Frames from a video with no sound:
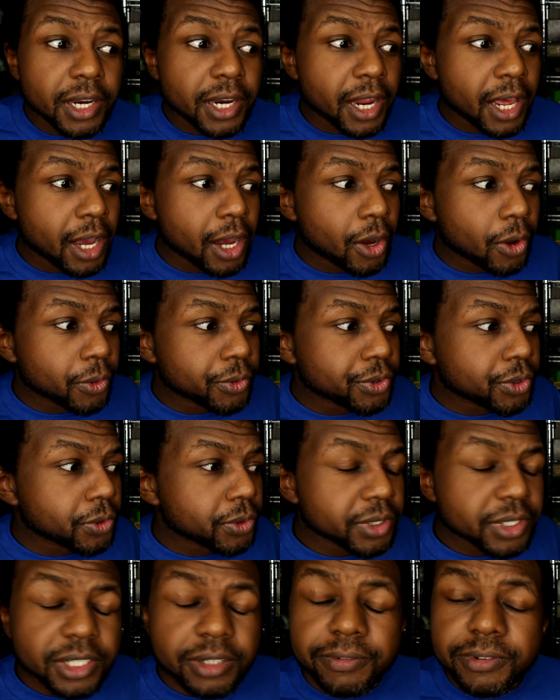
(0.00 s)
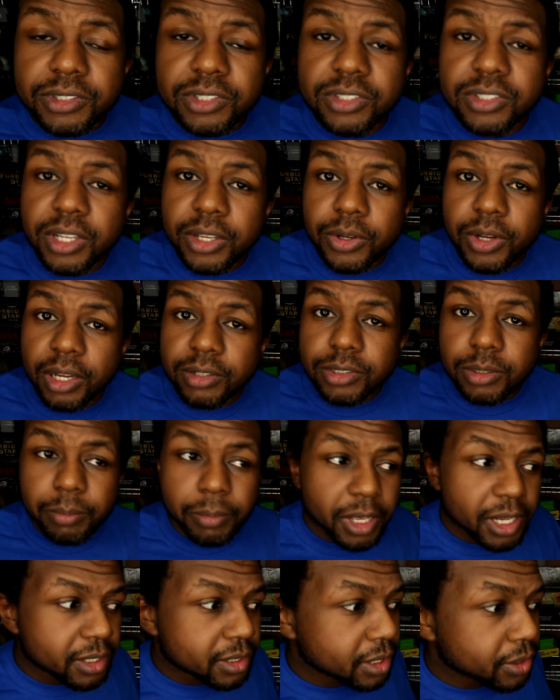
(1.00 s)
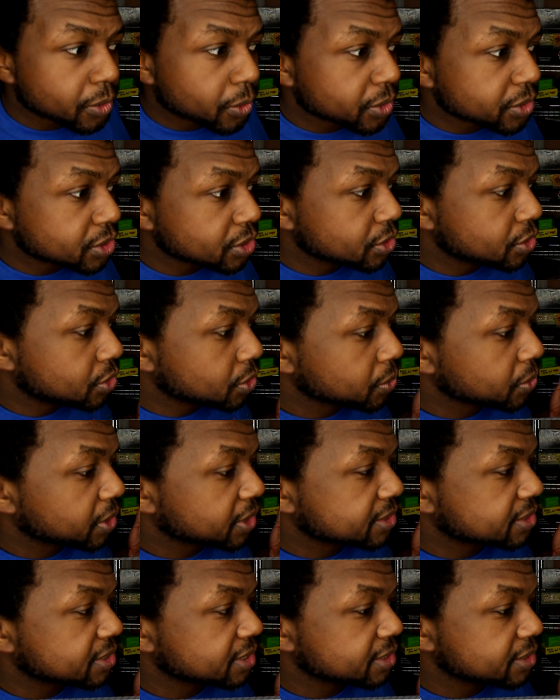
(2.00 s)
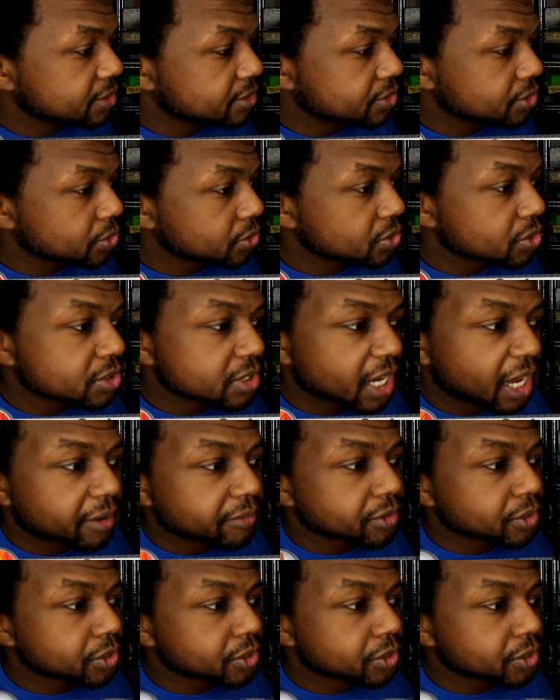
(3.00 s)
Now, the only difference is that you'd have to make in order to do this is you just have